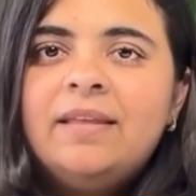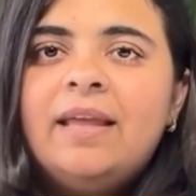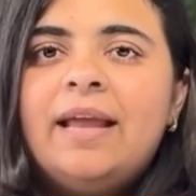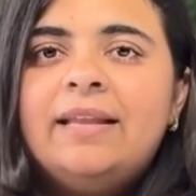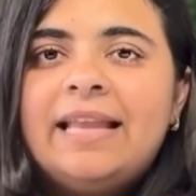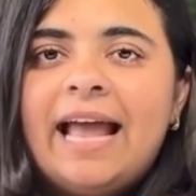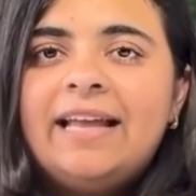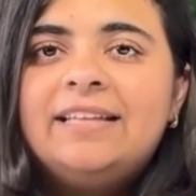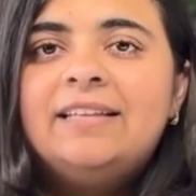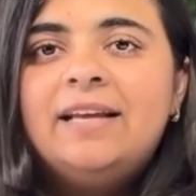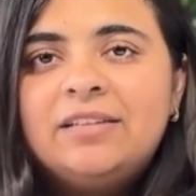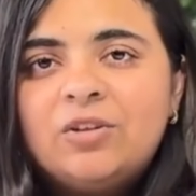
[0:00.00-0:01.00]
a gas
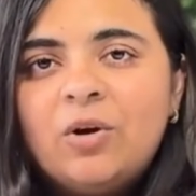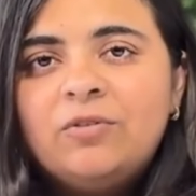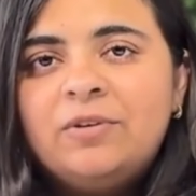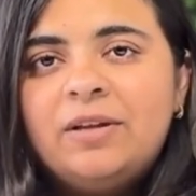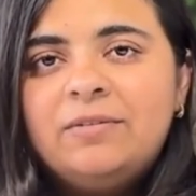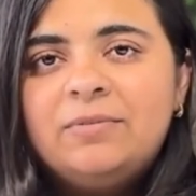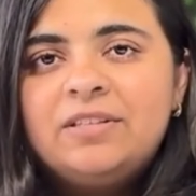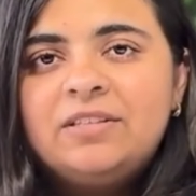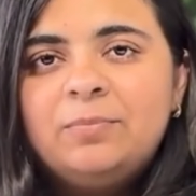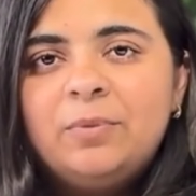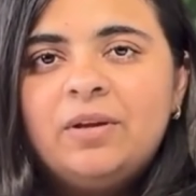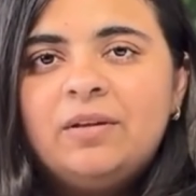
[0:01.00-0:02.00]
that's often
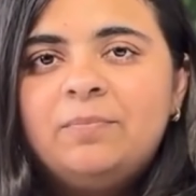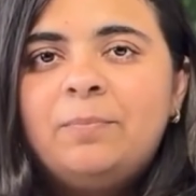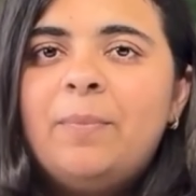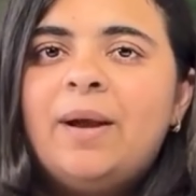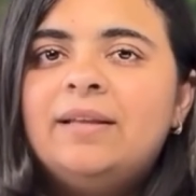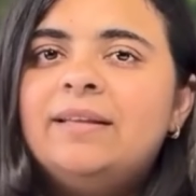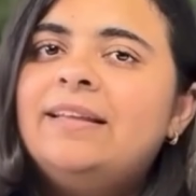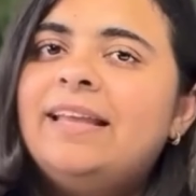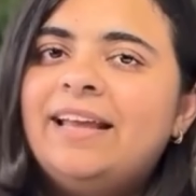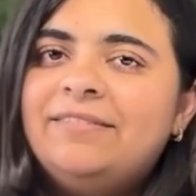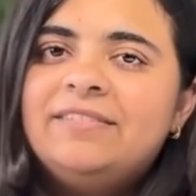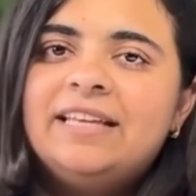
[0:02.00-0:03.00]
invisible but
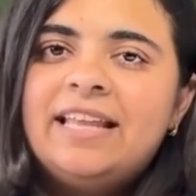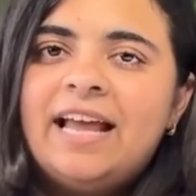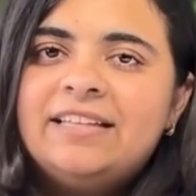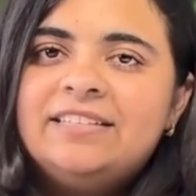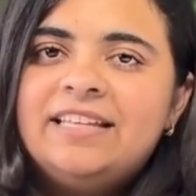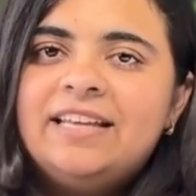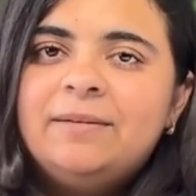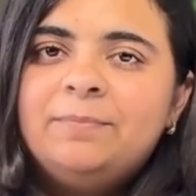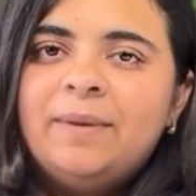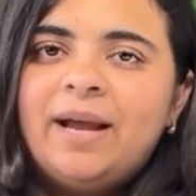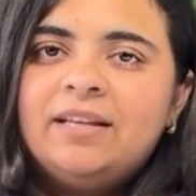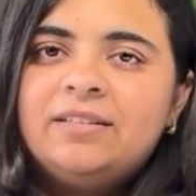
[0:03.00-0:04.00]
leaves a lasting
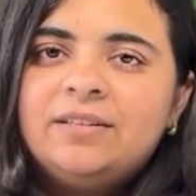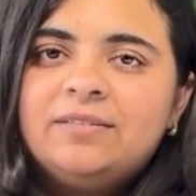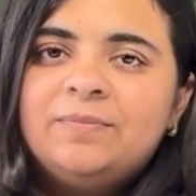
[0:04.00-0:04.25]
impact.